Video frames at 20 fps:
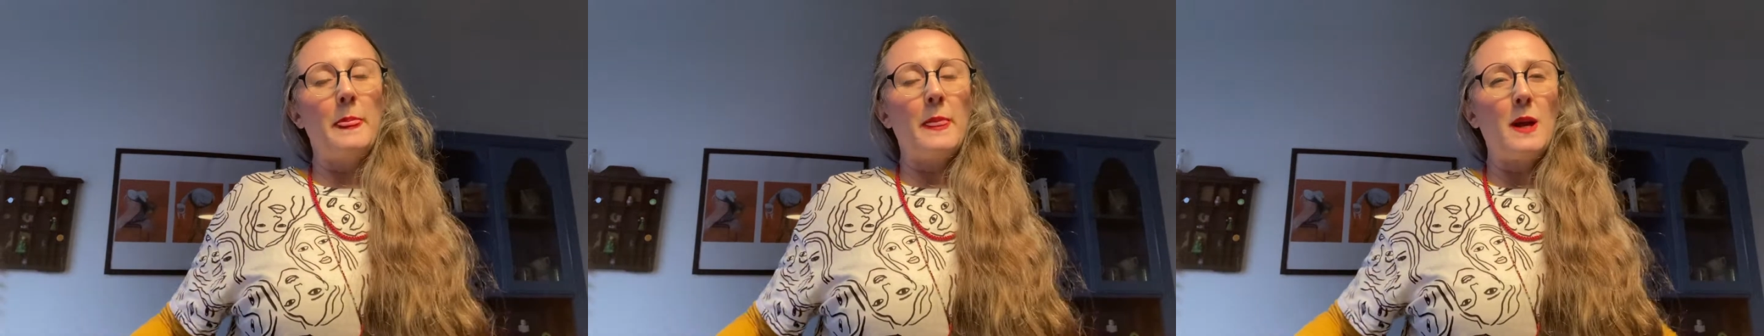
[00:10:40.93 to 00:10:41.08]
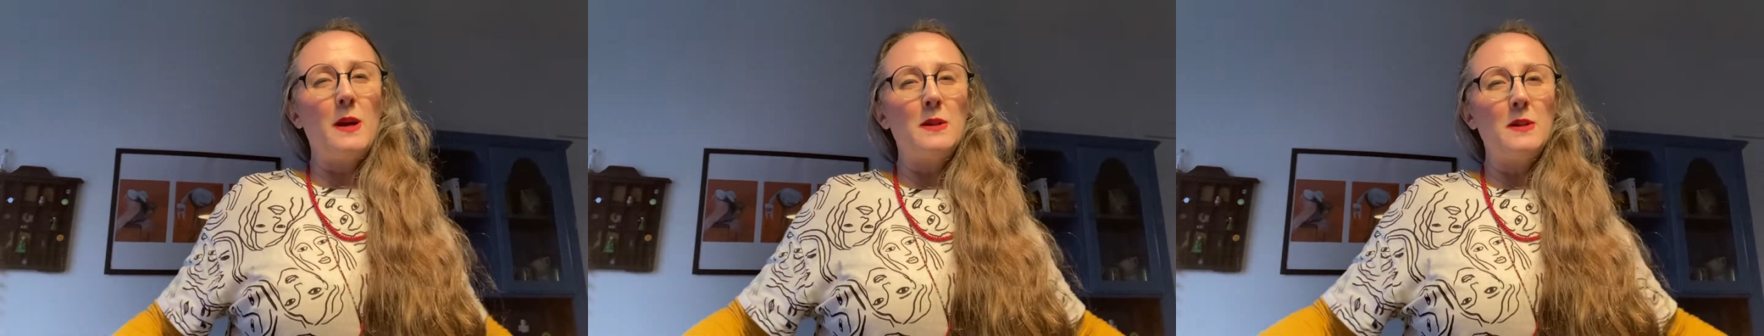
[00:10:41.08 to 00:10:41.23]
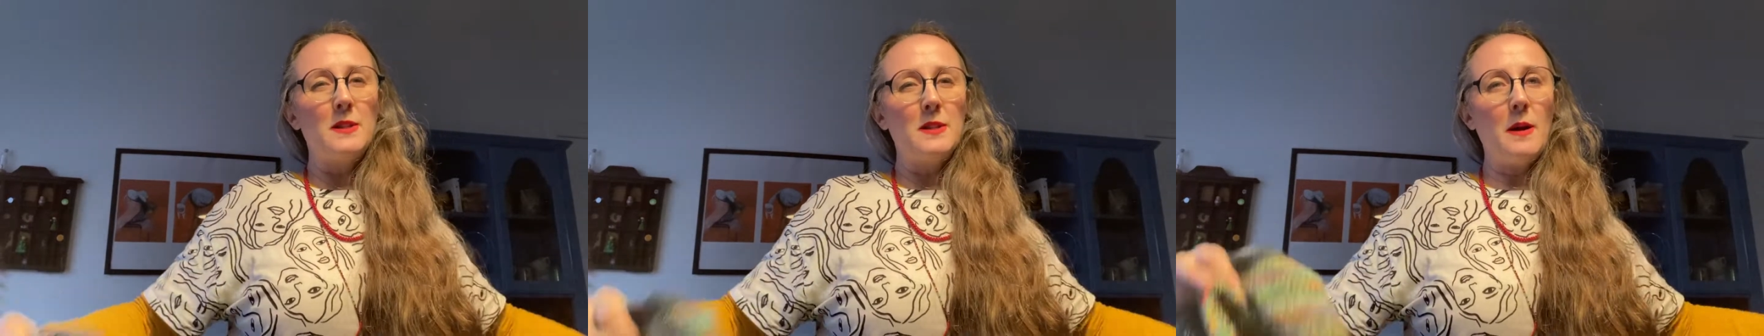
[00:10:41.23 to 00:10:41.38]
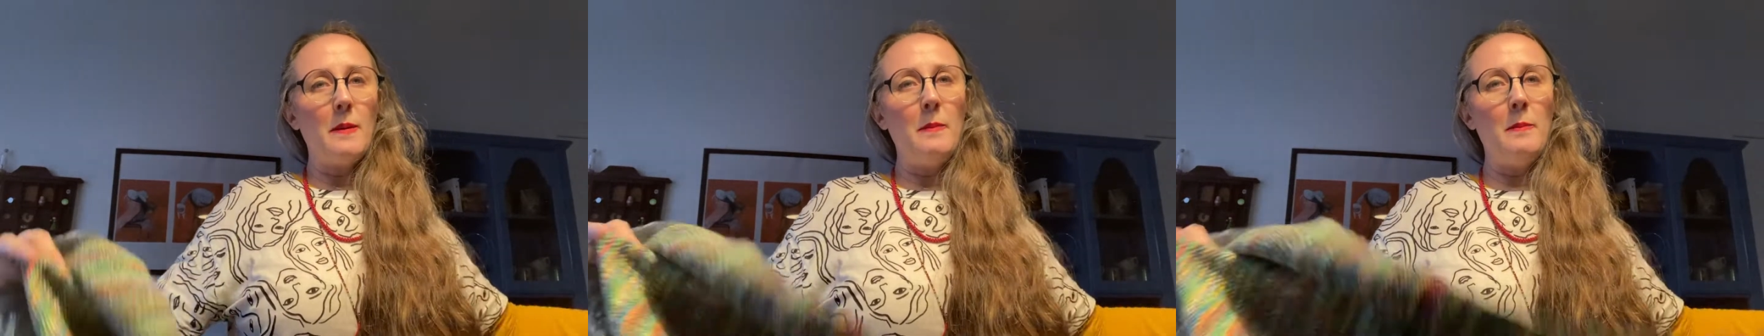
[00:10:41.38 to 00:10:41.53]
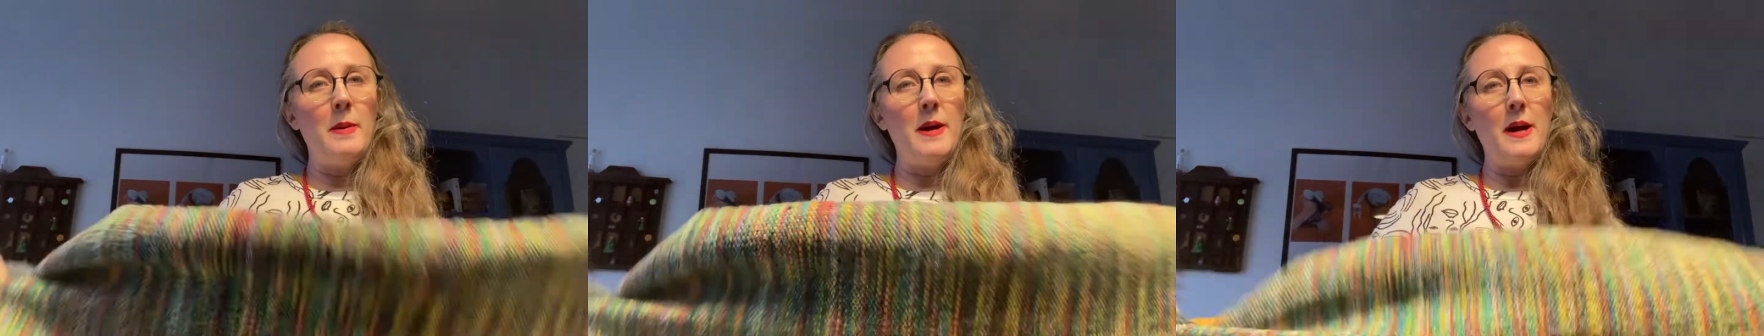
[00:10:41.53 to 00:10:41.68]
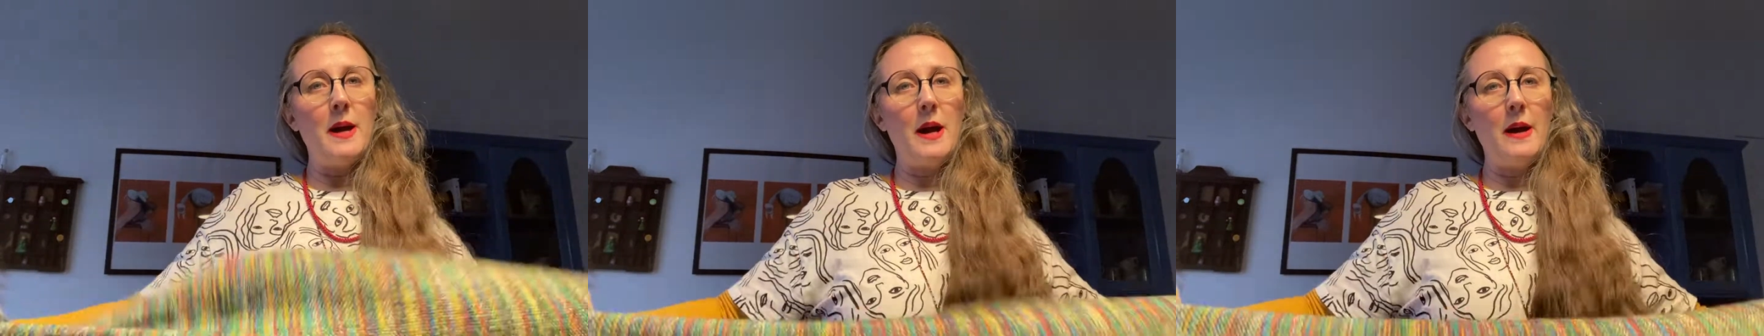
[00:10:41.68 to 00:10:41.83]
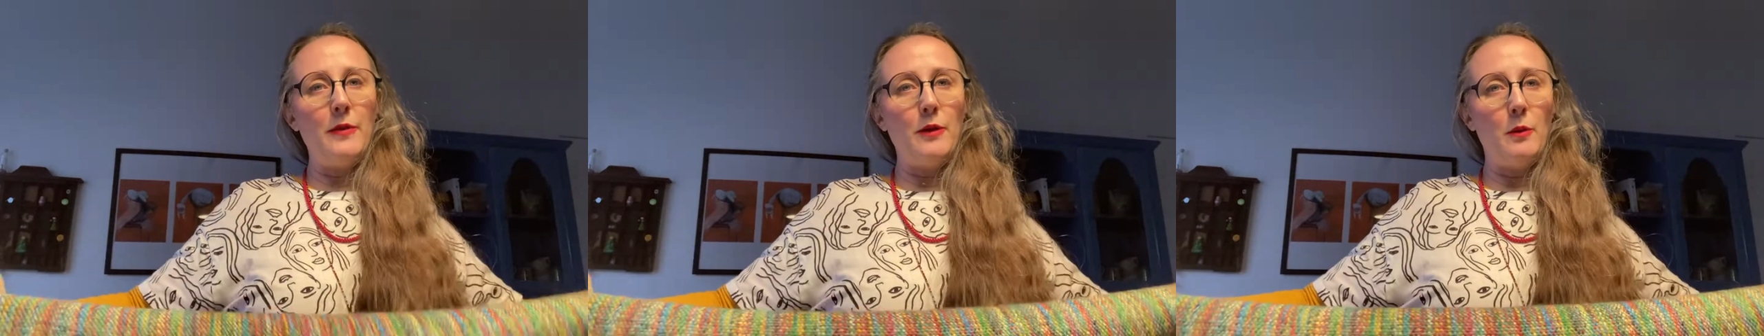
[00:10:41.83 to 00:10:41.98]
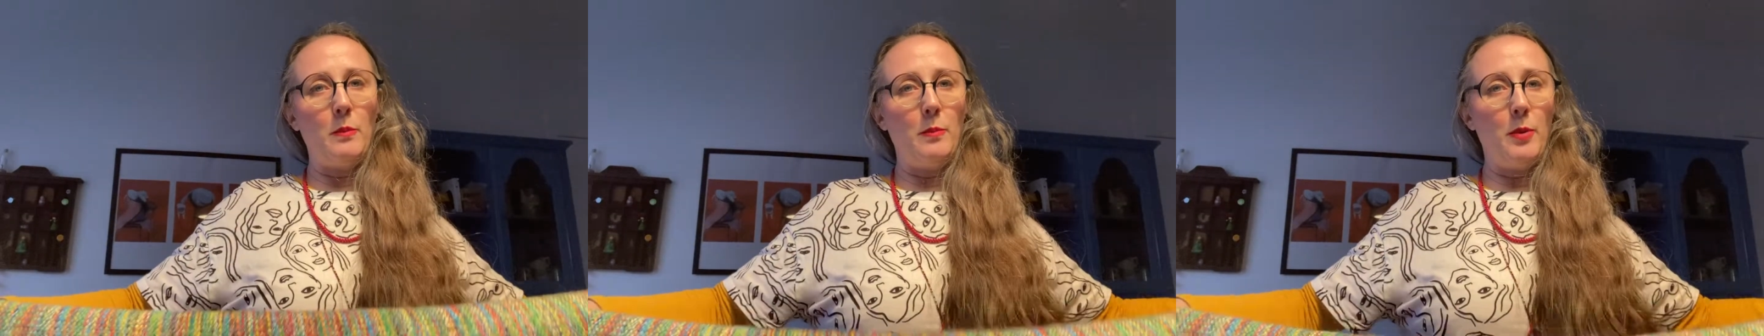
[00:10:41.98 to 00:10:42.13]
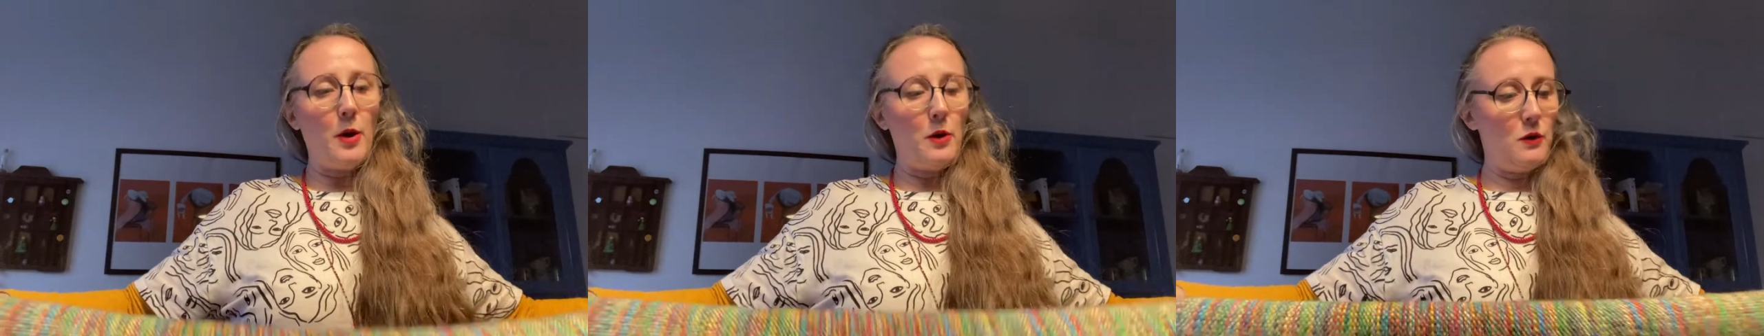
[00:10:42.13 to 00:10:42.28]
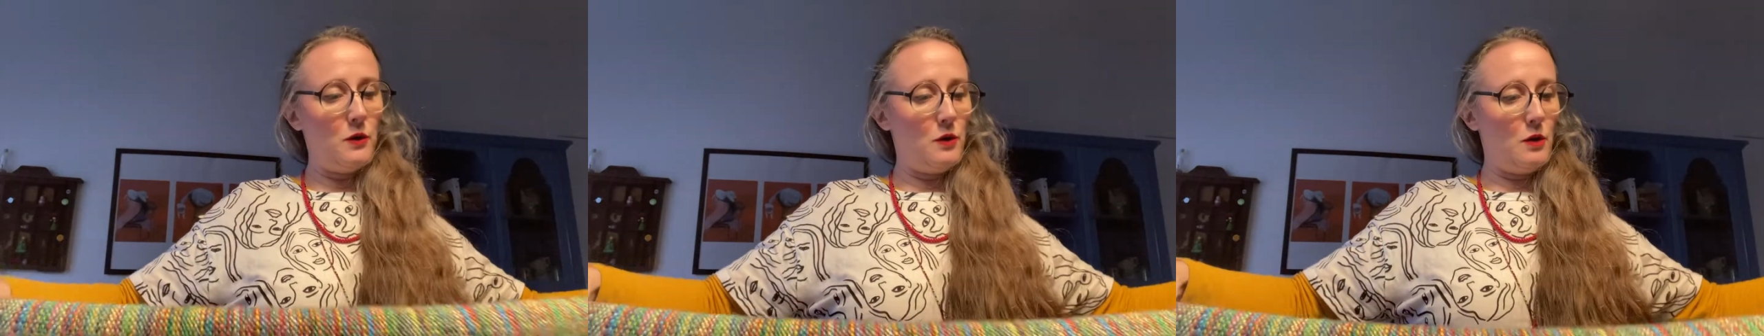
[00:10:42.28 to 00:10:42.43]
some bit at the
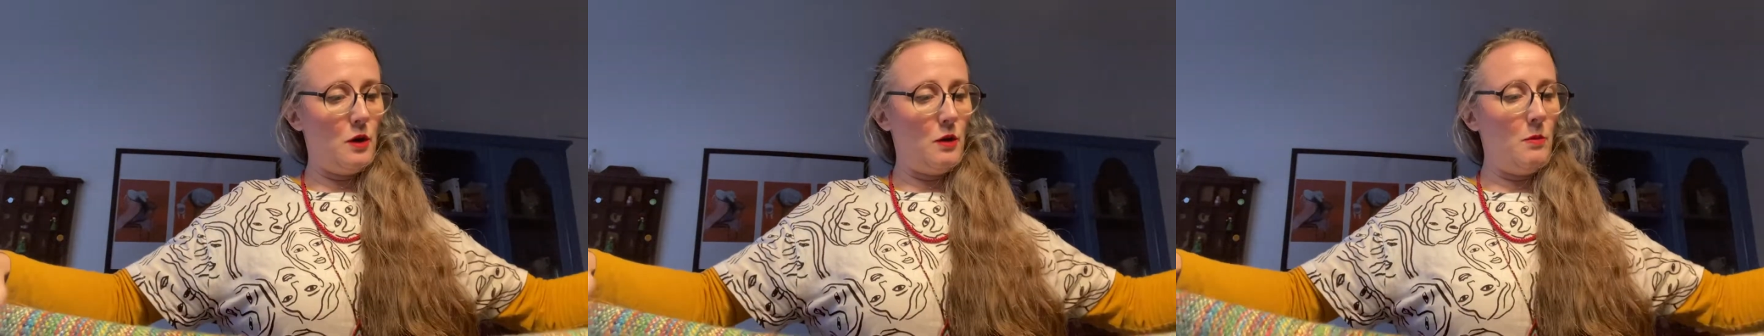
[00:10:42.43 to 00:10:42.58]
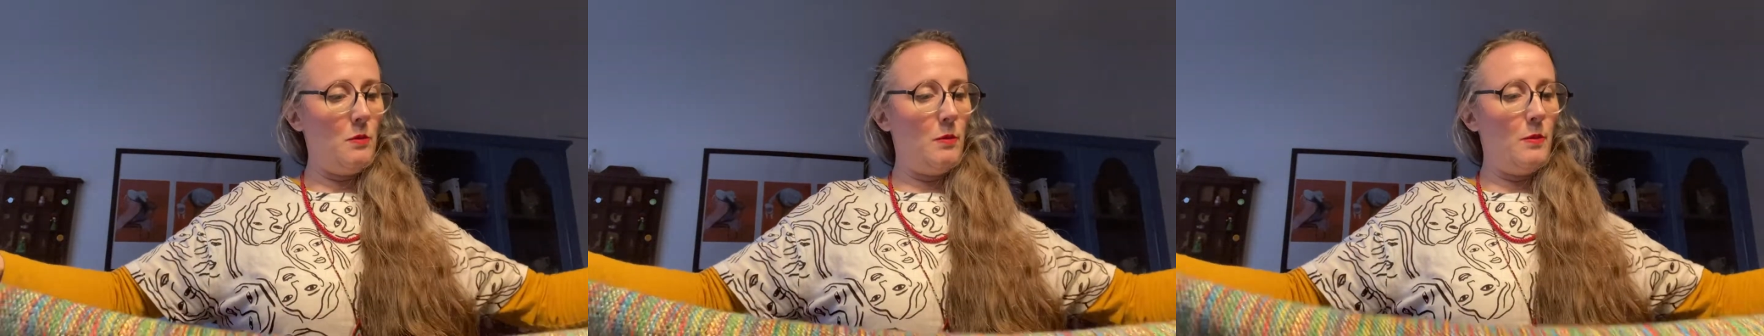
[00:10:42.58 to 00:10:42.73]
bottom,